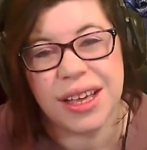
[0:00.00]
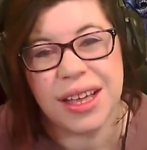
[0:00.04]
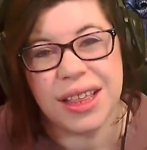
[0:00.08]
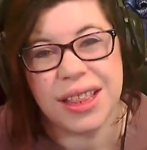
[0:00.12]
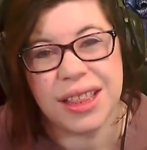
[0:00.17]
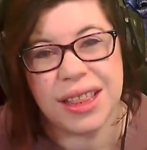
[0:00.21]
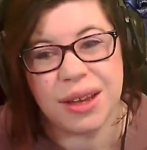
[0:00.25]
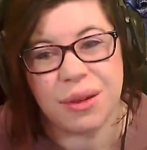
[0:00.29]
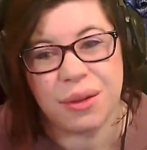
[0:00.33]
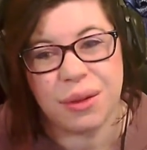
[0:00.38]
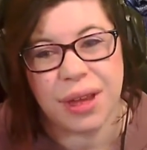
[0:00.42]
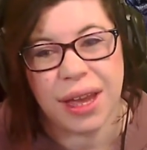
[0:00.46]

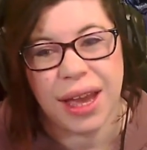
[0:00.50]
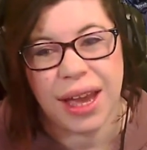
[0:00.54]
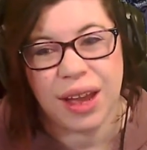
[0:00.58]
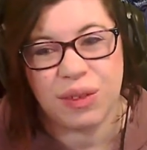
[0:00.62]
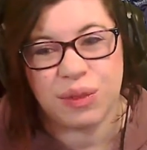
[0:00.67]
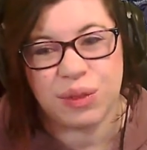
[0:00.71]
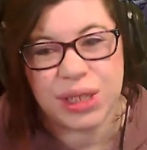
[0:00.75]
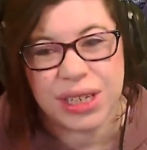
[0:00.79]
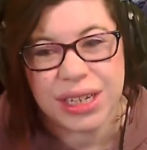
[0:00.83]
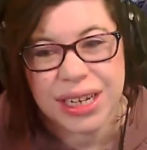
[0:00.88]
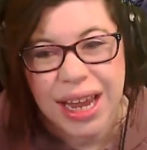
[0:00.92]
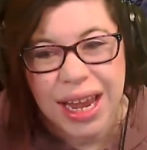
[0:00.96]
that we
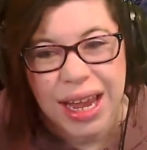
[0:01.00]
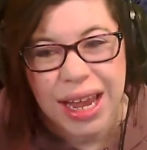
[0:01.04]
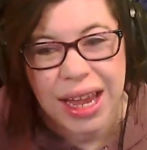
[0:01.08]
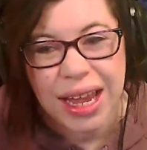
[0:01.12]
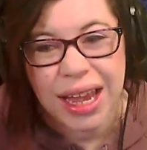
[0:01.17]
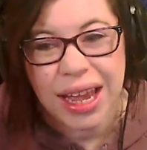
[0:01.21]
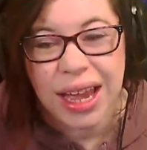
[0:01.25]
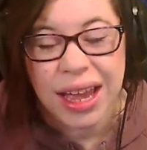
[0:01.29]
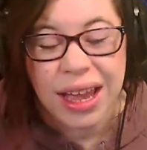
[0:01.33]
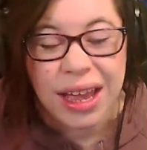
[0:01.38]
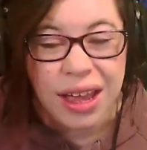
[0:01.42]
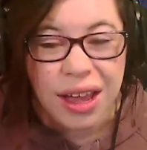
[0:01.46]
have
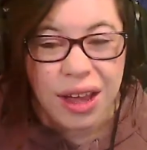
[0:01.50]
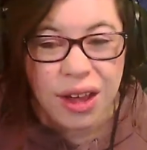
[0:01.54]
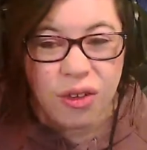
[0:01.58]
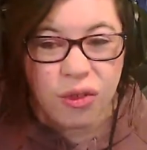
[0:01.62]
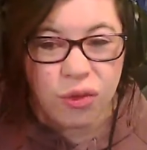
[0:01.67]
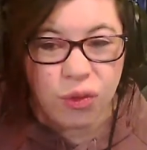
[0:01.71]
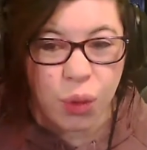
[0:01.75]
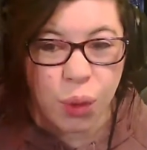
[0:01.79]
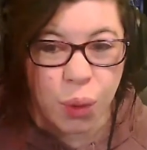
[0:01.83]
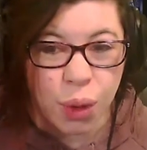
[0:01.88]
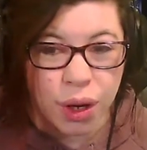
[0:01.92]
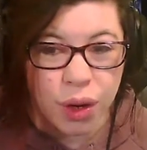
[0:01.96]
today.
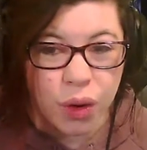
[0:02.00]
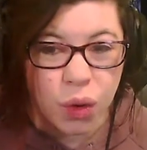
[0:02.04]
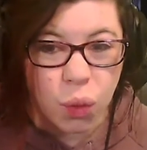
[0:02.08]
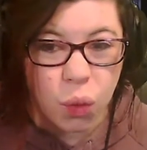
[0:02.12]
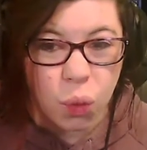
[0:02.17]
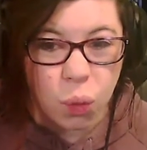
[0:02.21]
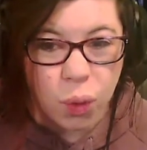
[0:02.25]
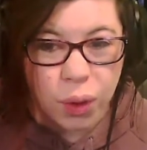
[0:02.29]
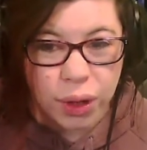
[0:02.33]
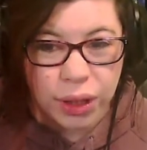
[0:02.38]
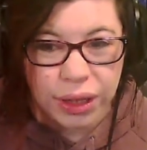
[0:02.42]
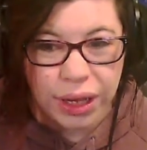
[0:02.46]
For
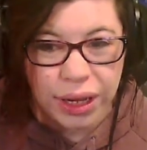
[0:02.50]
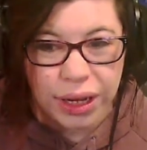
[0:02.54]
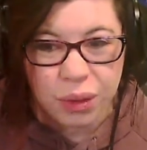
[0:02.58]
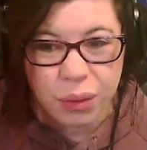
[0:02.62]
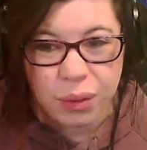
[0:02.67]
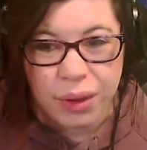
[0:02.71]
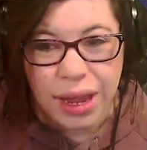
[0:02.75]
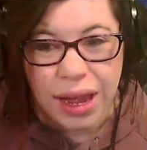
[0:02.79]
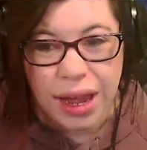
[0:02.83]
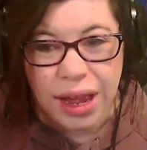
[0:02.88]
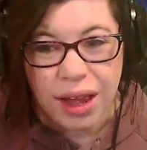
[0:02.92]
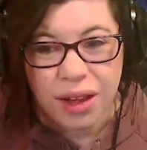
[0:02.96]
Warlock,
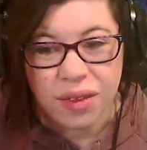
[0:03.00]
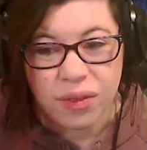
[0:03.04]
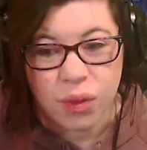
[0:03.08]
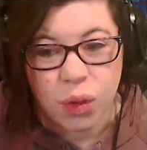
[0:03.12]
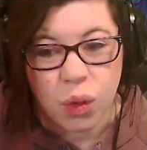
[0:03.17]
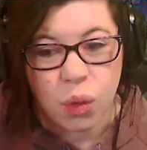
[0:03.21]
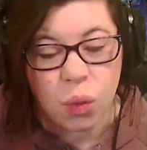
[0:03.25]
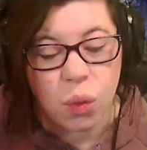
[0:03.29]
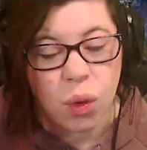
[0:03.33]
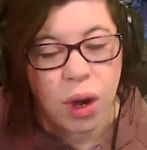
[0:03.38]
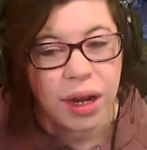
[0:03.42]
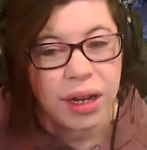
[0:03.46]
we have
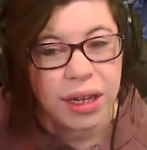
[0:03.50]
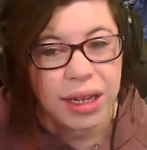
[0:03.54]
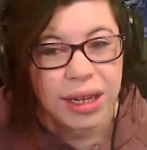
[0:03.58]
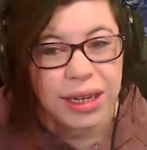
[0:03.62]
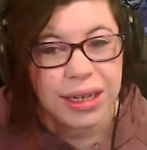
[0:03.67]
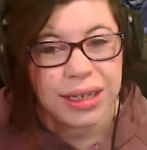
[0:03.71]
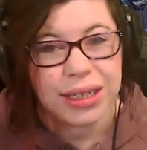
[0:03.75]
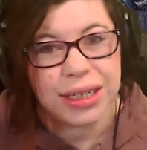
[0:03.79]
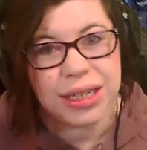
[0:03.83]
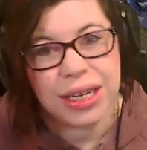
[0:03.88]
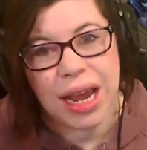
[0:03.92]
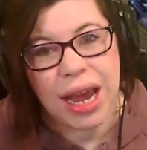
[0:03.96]

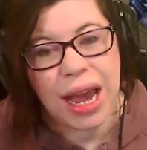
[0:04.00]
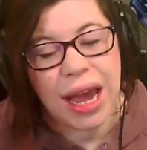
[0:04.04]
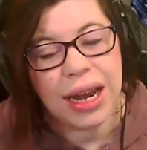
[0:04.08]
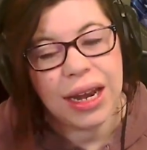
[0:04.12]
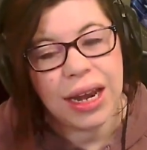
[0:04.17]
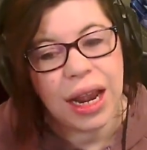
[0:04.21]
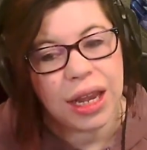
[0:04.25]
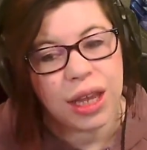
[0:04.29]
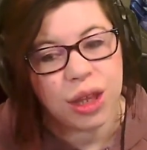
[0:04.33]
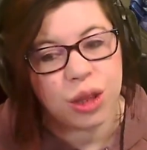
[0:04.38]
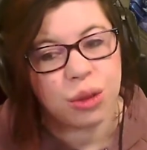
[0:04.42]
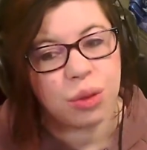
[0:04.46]
Walking Dead,
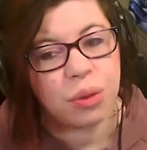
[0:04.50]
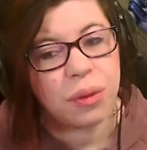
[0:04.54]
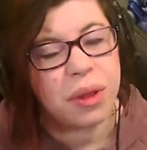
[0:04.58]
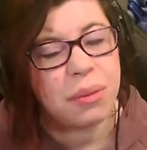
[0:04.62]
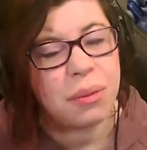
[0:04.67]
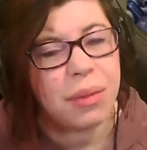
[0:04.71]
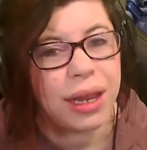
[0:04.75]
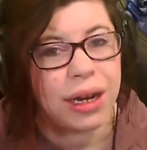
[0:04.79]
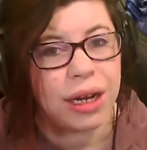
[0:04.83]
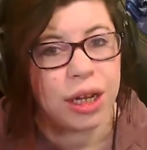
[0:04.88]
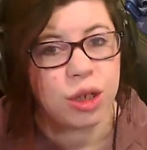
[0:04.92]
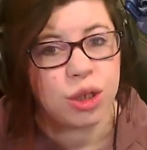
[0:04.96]
a three
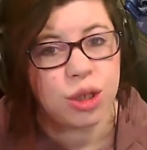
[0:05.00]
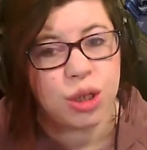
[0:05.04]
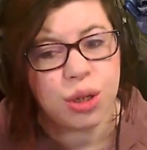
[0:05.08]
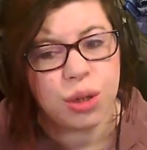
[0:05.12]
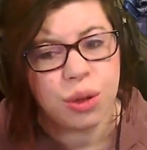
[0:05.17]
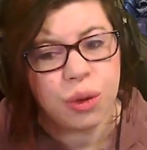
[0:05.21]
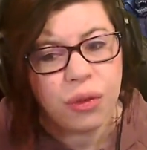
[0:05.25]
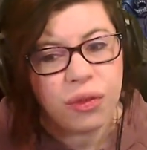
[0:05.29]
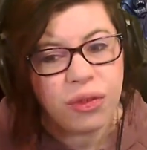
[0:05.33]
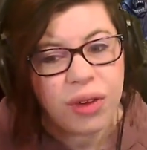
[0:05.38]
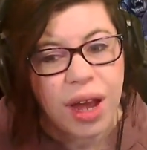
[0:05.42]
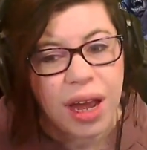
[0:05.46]
mana
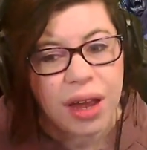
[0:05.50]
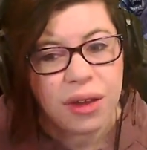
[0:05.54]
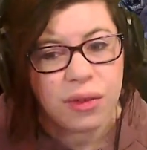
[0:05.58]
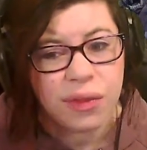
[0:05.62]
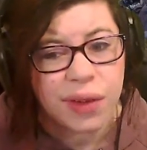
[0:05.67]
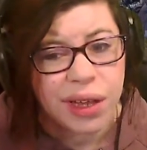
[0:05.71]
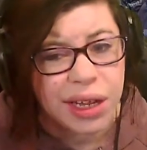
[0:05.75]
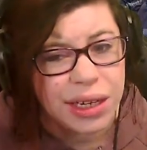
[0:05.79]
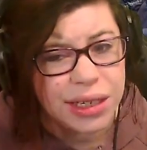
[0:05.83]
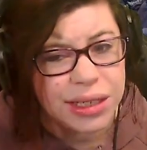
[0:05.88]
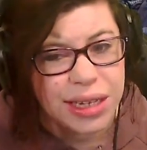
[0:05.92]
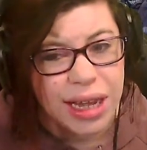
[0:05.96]
2 5
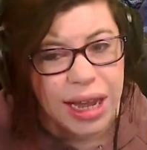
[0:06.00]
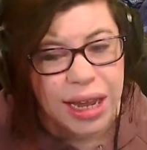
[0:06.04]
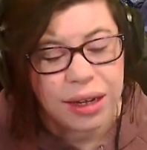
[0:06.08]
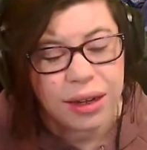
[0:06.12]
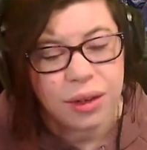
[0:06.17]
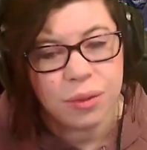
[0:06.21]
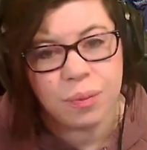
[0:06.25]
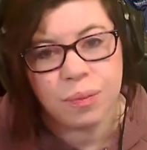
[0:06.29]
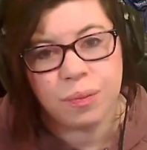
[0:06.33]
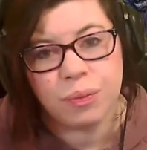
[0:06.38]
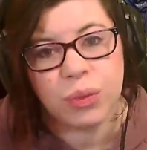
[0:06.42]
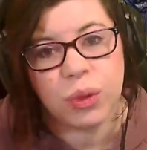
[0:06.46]

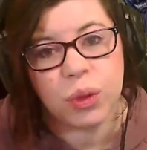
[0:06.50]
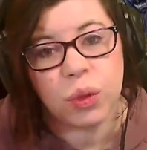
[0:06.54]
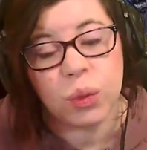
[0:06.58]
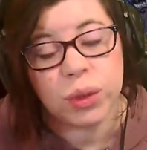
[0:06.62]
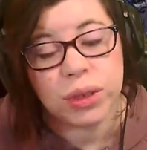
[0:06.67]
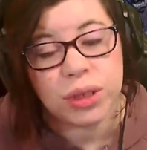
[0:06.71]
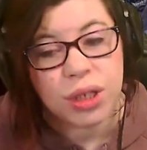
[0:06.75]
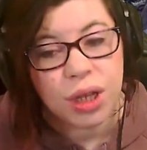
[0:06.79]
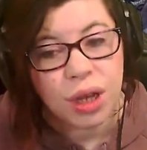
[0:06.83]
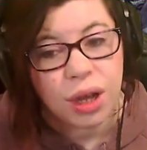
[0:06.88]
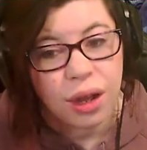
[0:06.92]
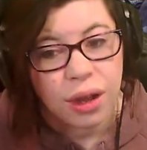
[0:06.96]
undead
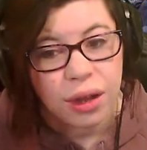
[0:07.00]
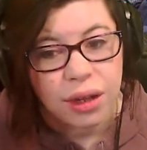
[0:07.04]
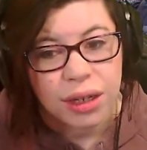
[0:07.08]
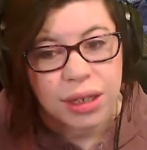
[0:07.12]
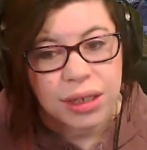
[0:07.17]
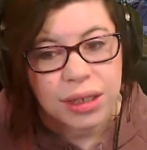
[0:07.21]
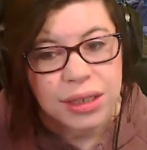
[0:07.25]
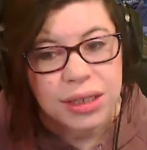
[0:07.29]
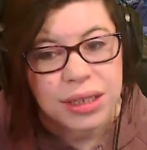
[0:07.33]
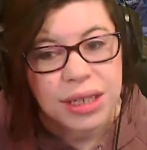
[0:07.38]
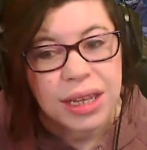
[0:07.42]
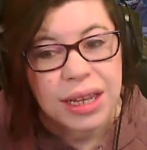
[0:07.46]
with
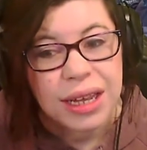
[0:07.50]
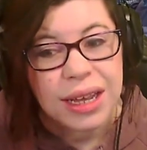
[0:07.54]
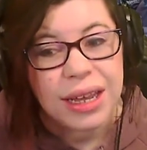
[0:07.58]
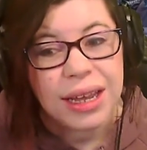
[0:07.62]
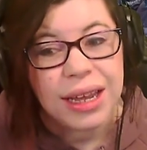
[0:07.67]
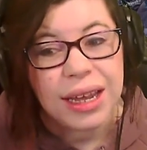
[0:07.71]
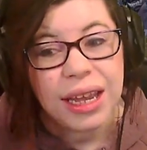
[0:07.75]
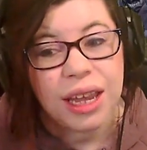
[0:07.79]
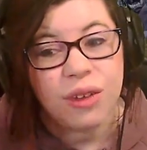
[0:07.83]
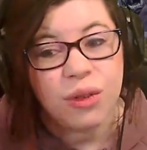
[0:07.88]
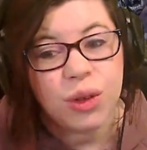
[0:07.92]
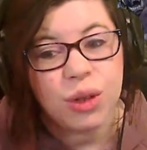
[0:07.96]
Taunt,
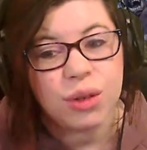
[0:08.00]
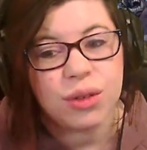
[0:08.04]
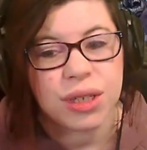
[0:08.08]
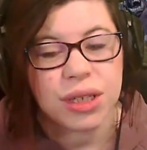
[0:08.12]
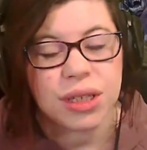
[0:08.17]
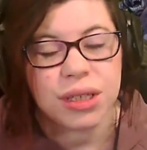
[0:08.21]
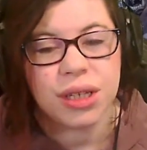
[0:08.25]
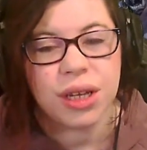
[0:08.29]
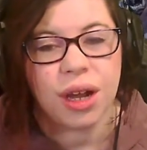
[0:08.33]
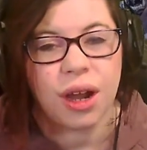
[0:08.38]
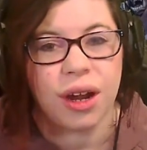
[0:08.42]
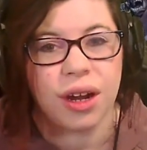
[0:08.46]
if you
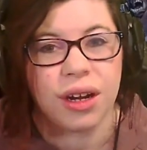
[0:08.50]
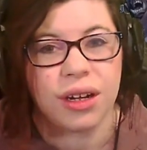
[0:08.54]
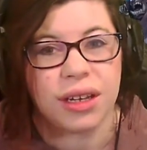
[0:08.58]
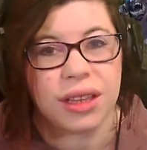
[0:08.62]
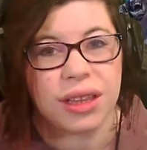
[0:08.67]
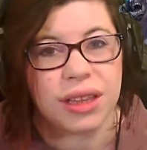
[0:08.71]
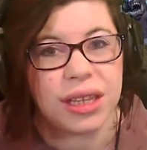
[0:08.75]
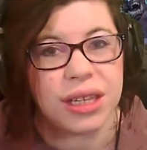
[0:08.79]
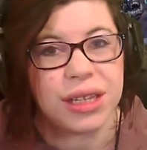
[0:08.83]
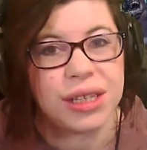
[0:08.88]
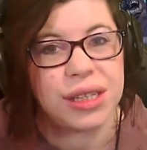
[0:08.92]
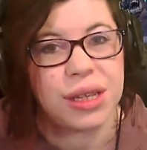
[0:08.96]
discard
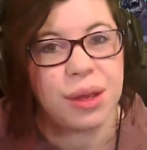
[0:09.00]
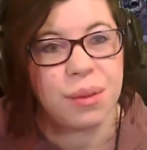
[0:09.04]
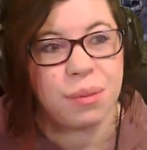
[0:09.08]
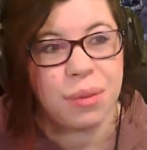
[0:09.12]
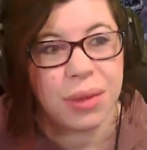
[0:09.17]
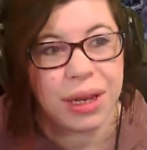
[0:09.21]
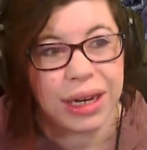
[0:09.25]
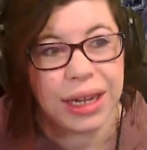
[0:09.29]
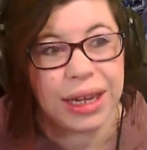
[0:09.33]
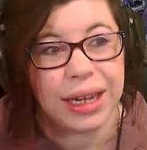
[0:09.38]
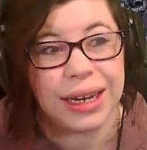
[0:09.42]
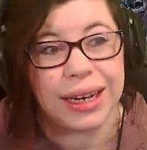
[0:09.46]
this
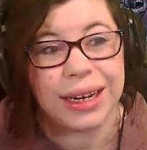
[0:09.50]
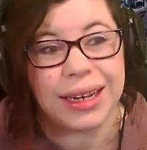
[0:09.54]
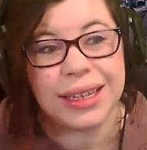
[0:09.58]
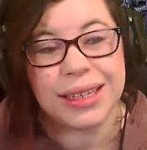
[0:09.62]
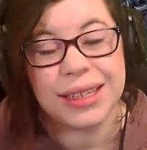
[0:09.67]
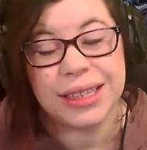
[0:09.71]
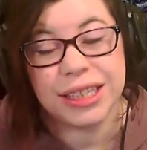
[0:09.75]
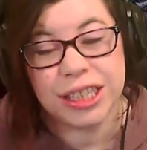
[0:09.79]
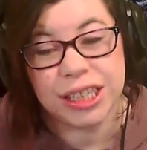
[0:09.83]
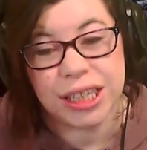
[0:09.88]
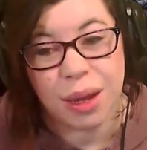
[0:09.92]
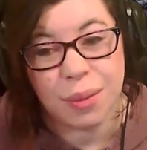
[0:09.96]
minion,
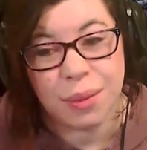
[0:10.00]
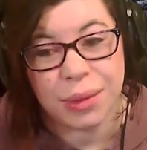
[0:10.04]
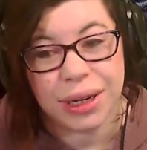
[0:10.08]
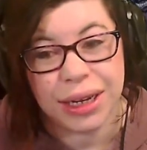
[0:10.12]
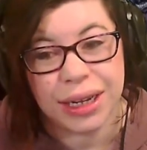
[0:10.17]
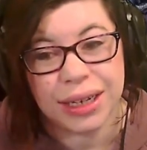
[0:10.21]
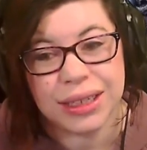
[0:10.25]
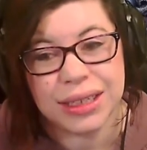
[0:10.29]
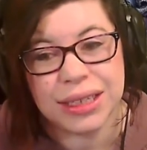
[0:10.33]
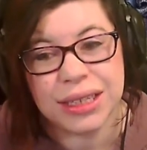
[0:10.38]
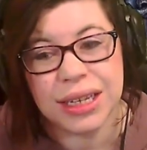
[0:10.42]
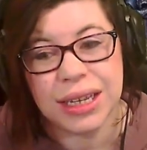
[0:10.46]
summon
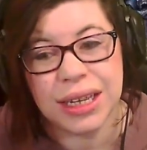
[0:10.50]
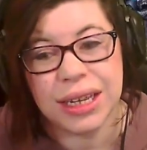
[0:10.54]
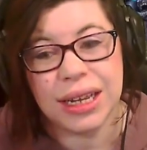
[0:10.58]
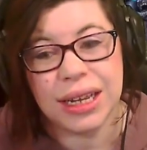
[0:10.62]
it.